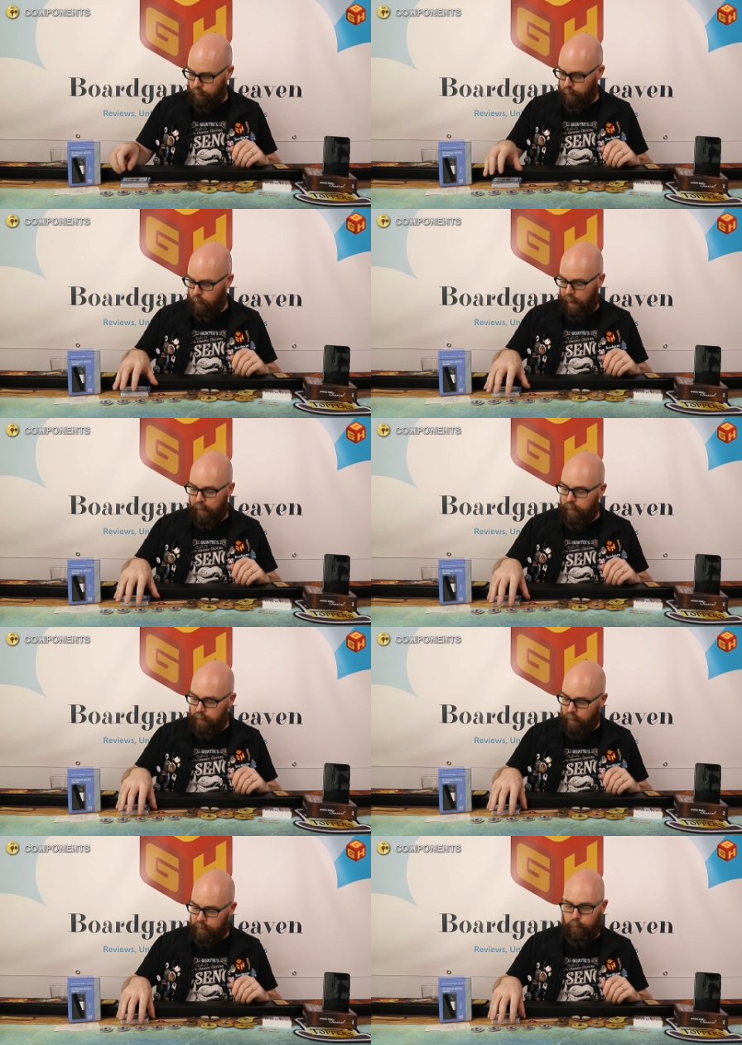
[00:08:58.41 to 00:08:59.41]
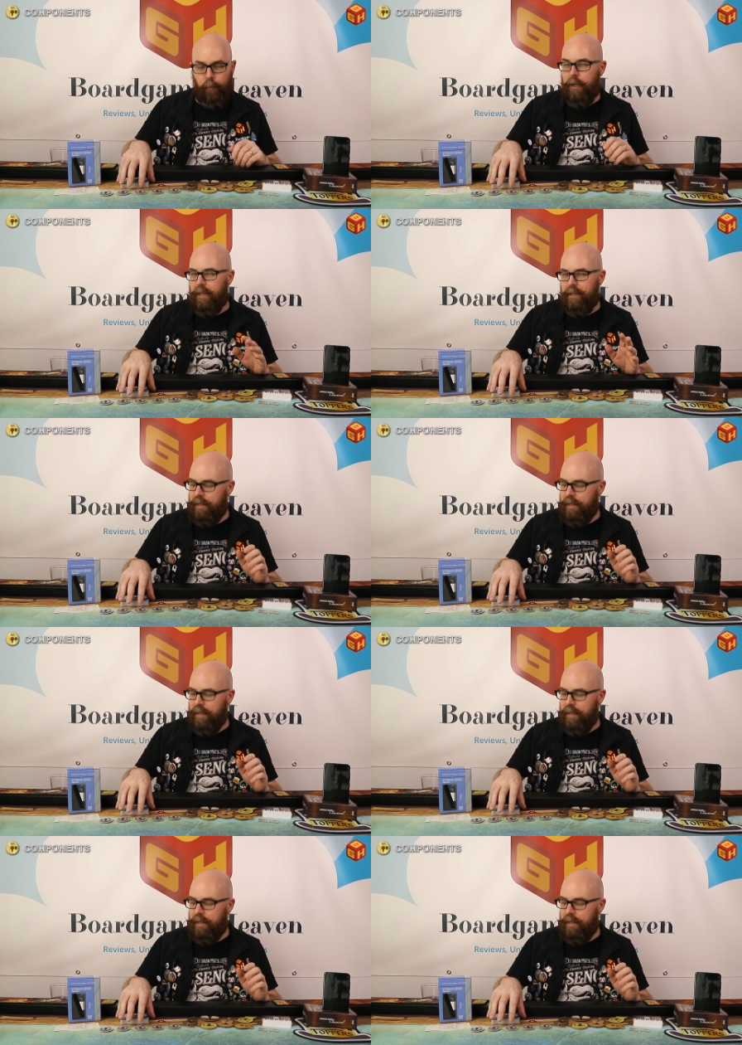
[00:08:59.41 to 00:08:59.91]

although I think not really